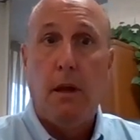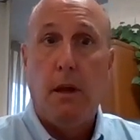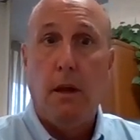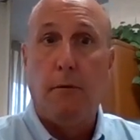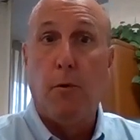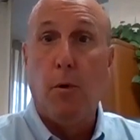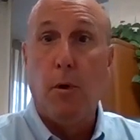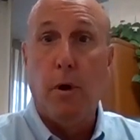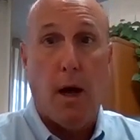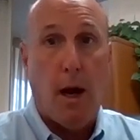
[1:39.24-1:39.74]

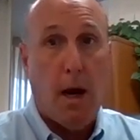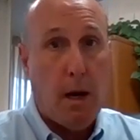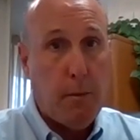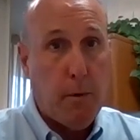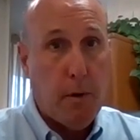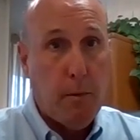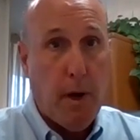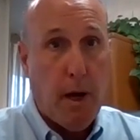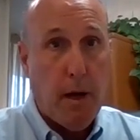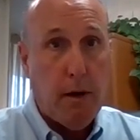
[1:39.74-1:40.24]
If we're in a
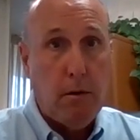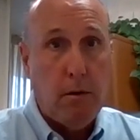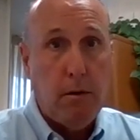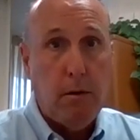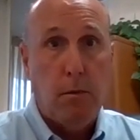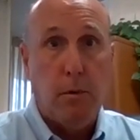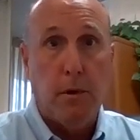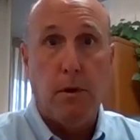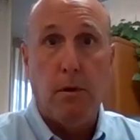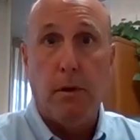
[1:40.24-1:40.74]
hybrid model
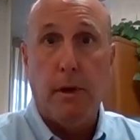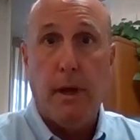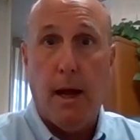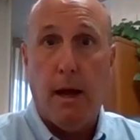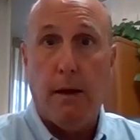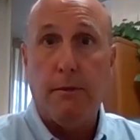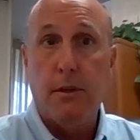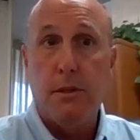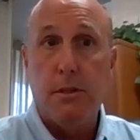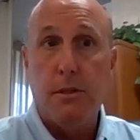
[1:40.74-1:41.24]
with only
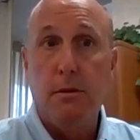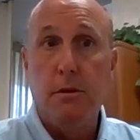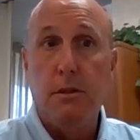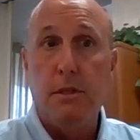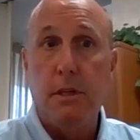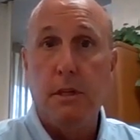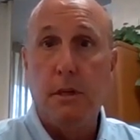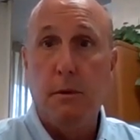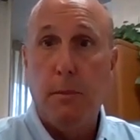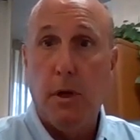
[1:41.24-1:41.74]
half the
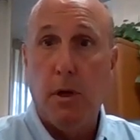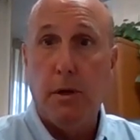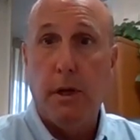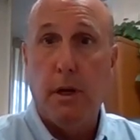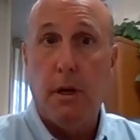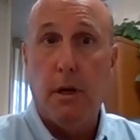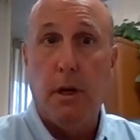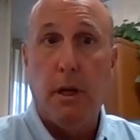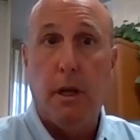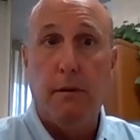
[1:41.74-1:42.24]
students in the
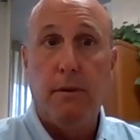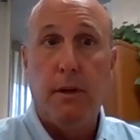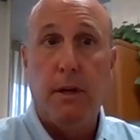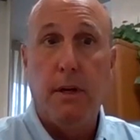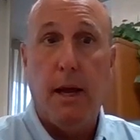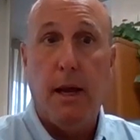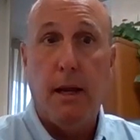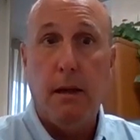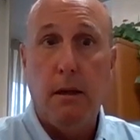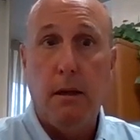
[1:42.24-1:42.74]
building on a given
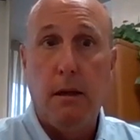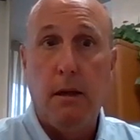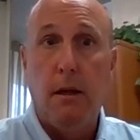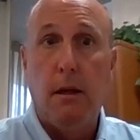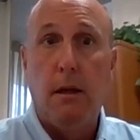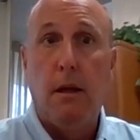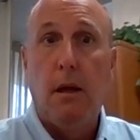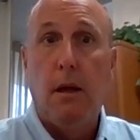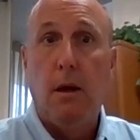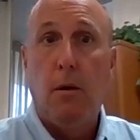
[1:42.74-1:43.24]
day,
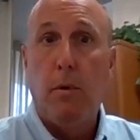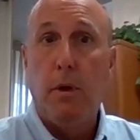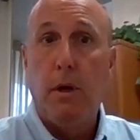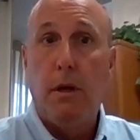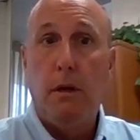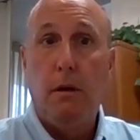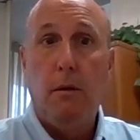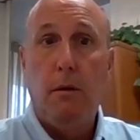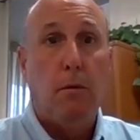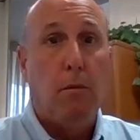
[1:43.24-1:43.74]

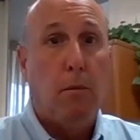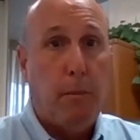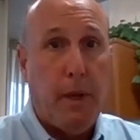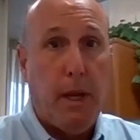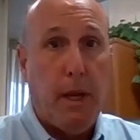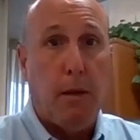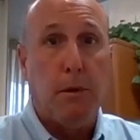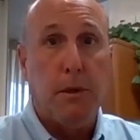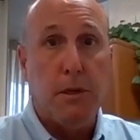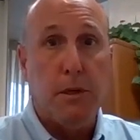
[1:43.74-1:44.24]
we'd
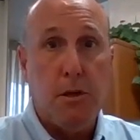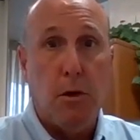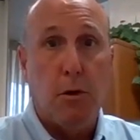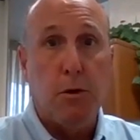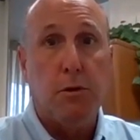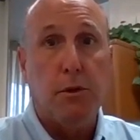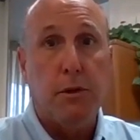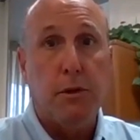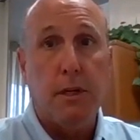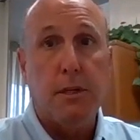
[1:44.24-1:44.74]
be able to
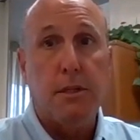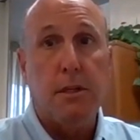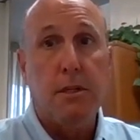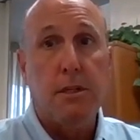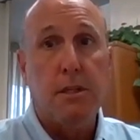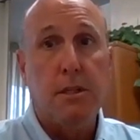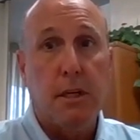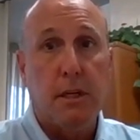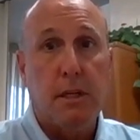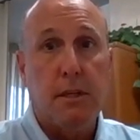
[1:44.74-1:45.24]
social
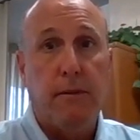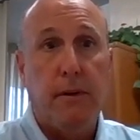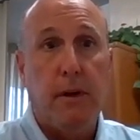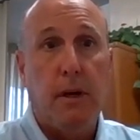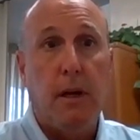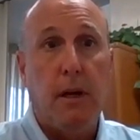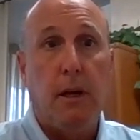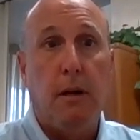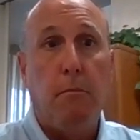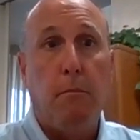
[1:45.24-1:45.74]
distance 6
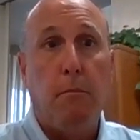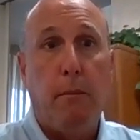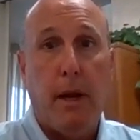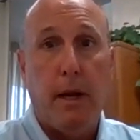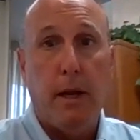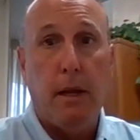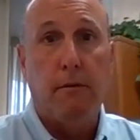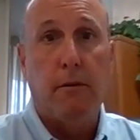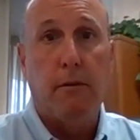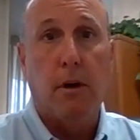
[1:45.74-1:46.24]
feet in
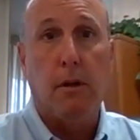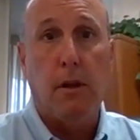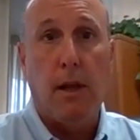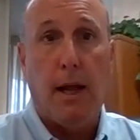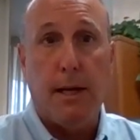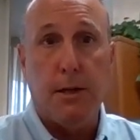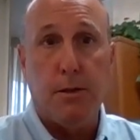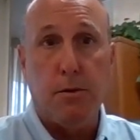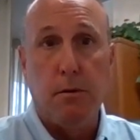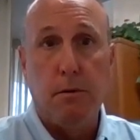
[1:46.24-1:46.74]
many of our
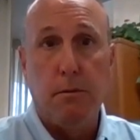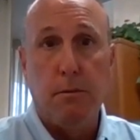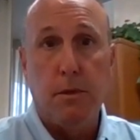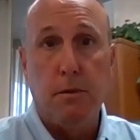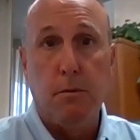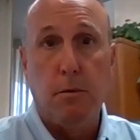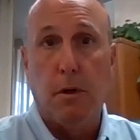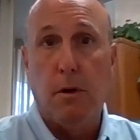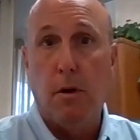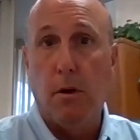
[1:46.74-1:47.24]

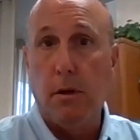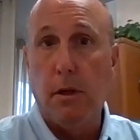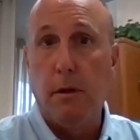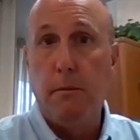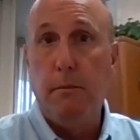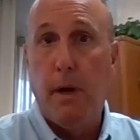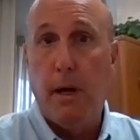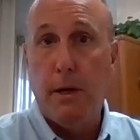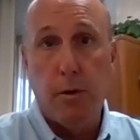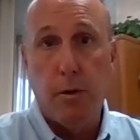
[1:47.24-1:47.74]
classrooms. We're currently
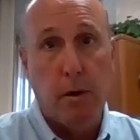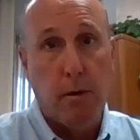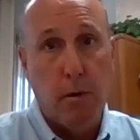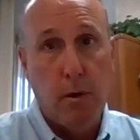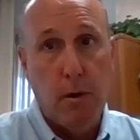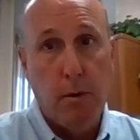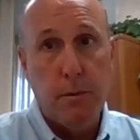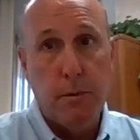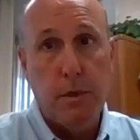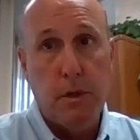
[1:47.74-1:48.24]
measuring
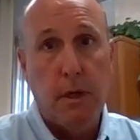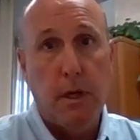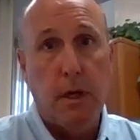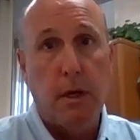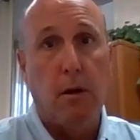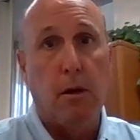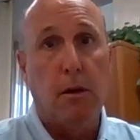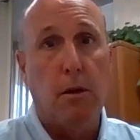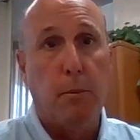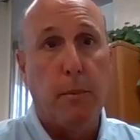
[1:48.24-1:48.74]
rooms
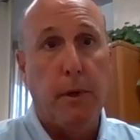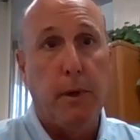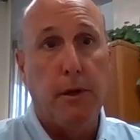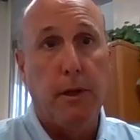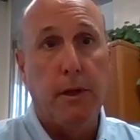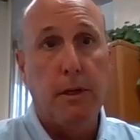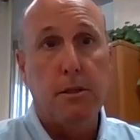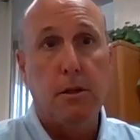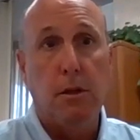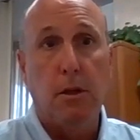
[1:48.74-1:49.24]
in all our
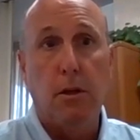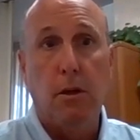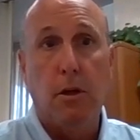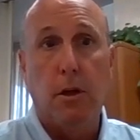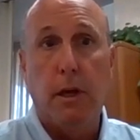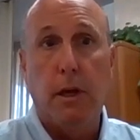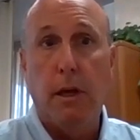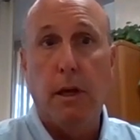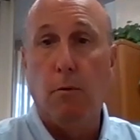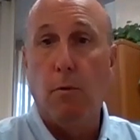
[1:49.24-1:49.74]
buildings,
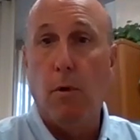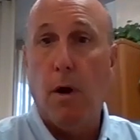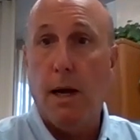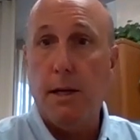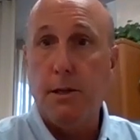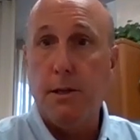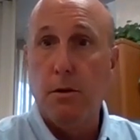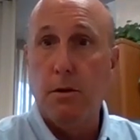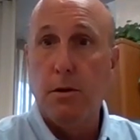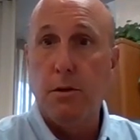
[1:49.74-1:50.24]
looking at
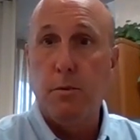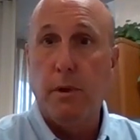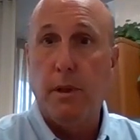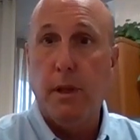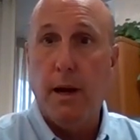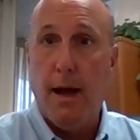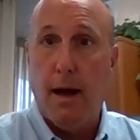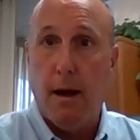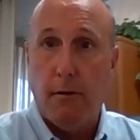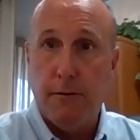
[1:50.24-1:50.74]
rosters with
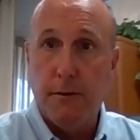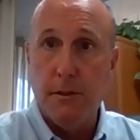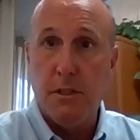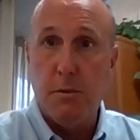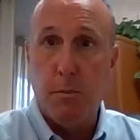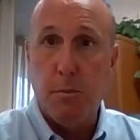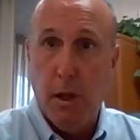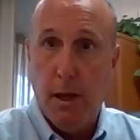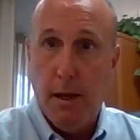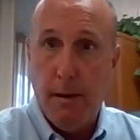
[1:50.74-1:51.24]
an alpha
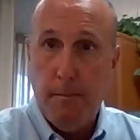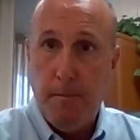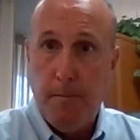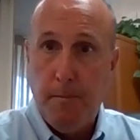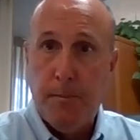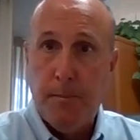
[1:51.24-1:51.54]
split,